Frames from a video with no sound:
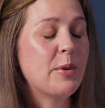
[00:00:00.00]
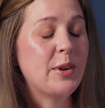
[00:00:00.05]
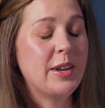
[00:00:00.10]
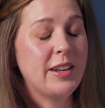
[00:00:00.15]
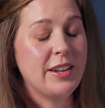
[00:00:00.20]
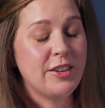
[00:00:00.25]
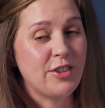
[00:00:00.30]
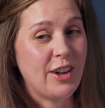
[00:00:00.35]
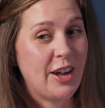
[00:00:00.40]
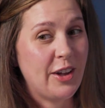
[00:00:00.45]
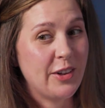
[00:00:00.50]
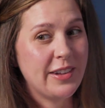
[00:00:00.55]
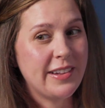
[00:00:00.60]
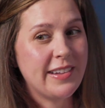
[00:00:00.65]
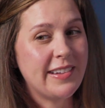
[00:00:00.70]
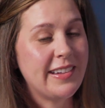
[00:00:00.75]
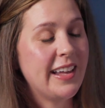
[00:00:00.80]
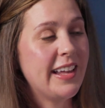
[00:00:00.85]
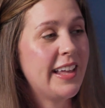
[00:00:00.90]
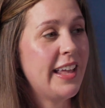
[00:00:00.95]
when a child is
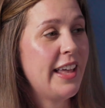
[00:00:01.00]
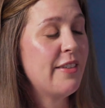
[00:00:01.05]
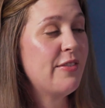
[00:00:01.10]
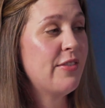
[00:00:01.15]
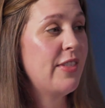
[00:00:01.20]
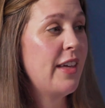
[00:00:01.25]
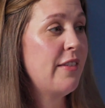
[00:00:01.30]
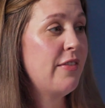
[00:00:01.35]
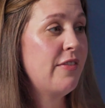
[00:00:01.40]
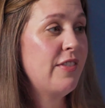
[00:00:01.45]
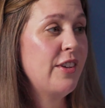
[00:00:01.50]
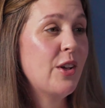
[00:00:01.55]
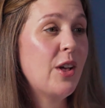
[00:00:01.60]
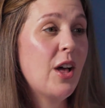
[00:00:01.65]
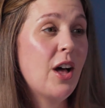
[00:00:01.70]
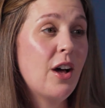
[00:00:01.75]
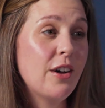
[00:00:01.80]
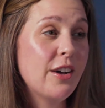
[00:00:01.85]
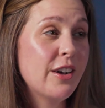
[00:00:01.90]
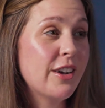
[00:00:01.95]
sick, if they feel
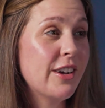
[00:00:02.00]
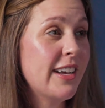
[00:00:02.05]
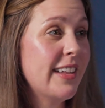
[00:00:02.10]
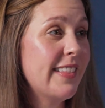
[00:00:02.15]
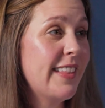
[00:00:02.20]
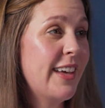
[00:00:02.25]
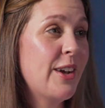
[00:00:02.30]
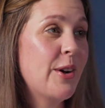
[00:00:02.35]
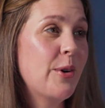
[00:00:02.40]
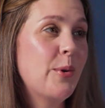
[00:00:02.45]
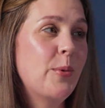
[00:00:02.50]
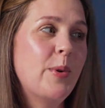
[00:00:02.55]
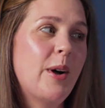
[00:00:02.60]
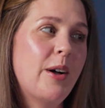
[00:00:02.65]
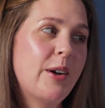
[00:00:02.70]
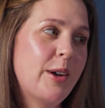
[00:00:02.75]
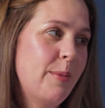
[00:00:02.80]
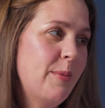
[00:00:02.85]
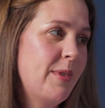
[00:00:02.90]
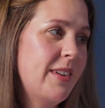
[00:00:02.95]
hungry, they are
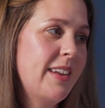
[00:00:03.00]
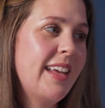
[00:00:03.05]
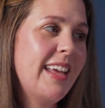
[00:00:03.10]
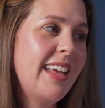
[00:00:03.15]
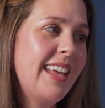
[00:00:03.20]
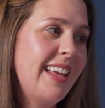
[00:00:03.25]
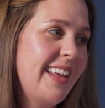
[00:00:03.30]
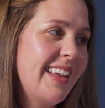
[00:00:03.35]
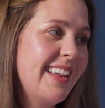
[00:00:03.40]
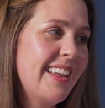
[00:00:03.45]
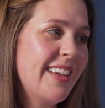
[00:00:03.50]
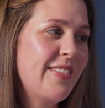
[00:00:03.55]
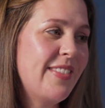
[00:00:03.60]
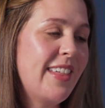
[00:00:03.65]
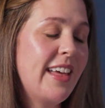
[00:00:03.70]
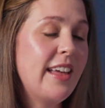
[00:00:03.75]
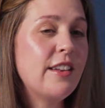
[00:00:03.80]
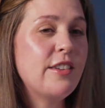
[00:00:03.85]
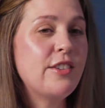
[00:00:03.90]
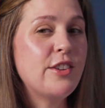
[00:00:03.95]
welcome to eat. If
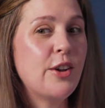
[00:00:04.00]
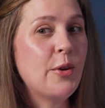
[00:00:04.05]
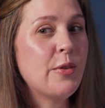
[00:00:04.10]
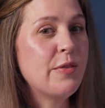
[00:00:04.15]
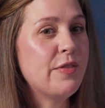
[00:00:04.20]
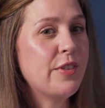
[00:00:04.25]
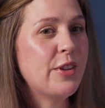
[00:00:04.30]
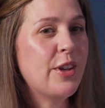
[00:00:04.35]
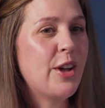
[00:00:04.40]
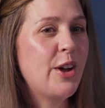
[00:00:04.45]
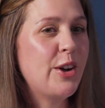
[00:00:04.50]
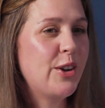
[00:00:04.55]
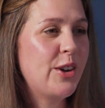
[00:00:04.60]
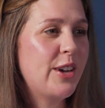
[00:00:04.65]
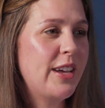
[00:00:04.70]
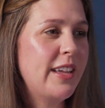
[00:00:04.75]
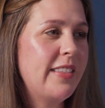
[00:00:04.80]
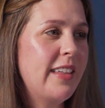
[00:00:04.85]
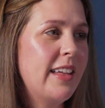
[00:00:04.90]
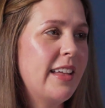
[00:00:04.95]
they don't feel
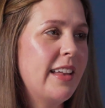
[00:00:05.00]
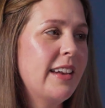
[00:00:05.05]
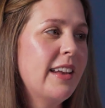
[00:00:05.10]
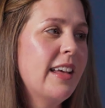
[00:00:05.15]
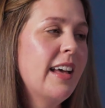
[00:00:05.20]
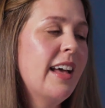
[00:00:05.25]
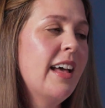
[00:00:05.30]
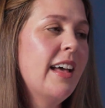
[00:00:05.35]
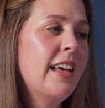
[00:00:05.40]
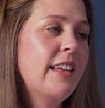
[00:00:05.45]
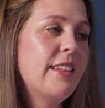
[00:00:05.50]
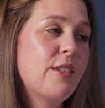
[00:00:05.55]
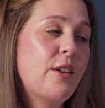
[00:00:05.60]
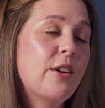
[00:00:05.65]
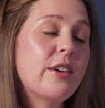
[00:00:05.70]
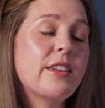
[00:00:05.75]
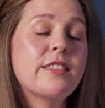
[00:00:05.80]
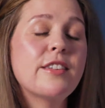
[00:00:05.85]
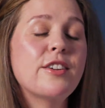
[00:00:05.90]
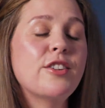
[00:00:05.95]
hungry, then as
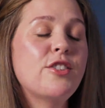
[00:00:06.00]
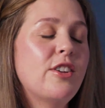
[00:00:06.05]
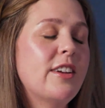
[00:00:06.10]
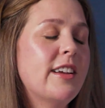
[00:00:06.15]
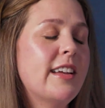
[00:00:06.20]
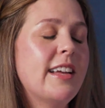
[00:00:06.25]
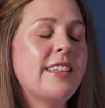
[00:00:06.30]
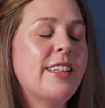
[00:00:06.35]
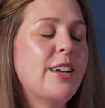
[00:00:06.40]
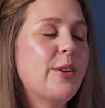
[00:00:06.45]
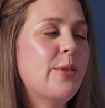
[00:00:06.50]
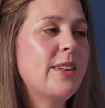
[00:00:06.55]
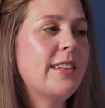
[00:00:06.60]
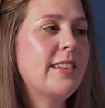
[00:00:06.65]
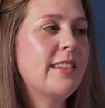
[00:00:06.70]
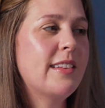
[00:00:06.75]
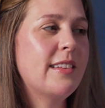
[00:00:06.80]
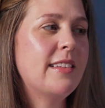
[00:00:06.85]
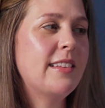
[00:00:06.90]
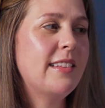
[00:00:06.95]
long as they're drinking
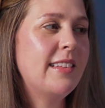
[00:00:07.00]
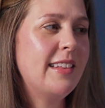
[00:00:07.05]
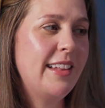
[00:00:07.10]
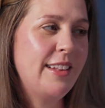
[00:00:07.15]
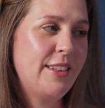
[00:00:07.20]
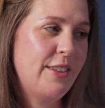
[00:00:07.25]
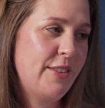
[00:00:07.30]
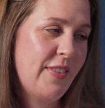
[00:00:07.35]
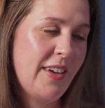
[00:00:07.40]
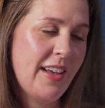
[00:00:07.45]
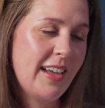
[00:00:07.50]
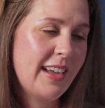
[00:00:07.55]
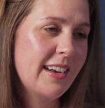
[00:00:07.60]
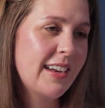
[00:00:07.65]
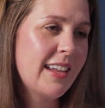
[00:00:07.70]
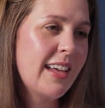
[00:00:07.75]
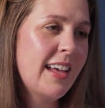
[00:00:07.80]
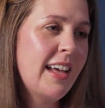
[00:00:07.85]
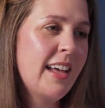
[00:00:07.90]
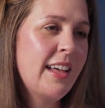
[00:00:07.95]
liquids, it's
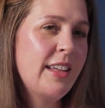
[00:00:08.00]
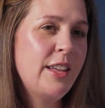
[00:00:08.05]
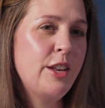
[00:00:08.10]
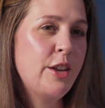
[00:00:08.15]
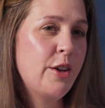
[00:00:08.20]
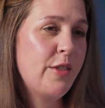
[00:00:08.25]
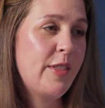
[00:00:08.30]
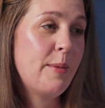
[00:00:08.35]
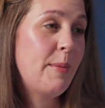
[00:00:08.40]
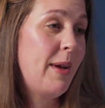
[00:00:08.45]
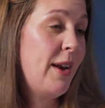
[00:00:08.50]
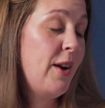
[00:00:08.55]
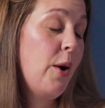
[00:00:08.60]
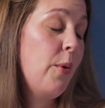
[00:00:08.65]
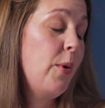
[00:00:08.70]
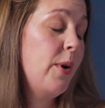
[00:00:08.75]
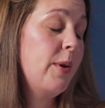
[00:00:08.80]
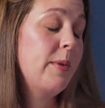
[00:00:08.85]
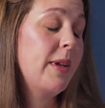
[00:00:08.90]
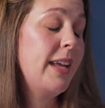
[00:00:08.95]
fine. You know, they may
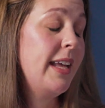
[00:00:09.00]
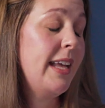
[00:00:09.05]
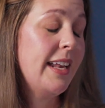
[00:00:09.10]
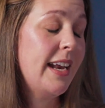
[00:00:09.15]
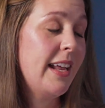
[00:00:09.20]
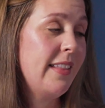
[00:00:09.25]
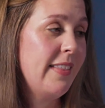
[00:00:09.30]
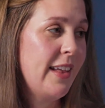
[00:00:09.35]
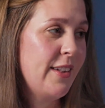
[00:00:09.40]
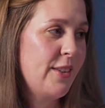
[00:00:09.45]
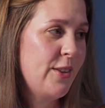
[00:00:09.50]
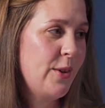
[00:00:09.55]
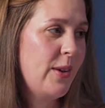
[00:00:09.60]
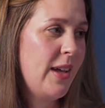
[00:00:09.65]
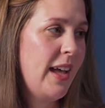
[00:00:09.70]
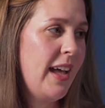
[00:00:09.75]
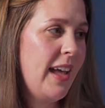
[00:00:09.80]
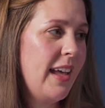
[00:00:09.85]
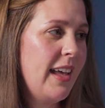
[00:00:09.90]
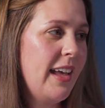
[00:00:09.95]
not want to eat, and that's
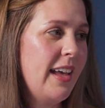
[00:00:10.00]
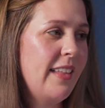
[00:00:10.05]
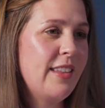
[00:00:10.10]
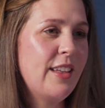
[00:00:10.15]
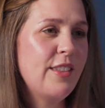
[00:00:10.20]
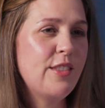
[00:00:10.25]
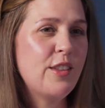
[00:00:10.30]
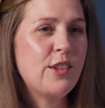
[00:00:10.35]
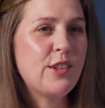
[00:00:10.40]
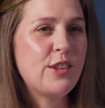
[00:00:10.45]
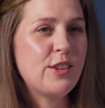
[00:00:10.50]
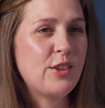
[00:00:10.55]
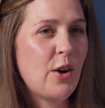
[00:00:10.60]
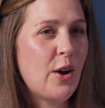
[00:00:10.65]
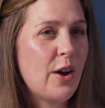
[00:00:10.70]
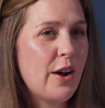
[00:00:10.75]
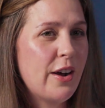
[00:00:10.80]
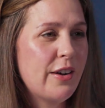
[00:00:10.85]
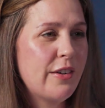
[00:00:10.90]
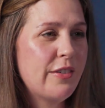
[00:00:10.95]
okay. And then the
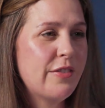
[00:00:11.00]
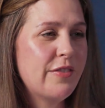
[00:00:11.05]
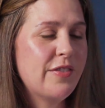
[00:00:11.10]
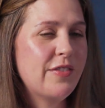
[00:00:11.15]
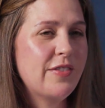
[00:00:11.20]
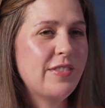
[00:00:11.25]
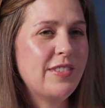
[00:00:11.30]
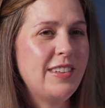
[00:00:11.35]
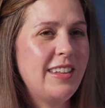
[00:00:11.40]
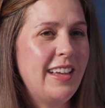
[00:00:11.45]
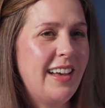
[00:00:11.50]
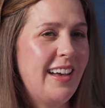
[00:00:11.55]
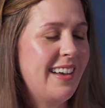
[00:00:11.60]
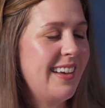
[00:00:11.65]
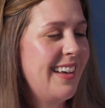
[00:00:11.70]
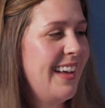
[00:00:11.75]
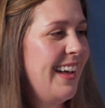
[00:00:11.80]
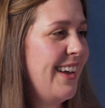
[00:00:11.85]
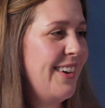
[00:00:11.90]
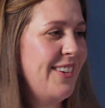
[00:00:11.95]
starve,
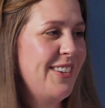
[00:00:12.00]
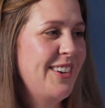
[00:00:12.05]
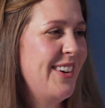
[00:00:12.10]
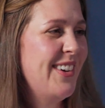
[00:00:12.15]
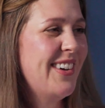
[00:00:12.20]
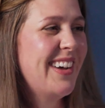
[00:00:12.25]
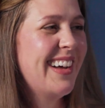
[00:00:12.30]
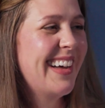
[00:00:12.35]
I don't know.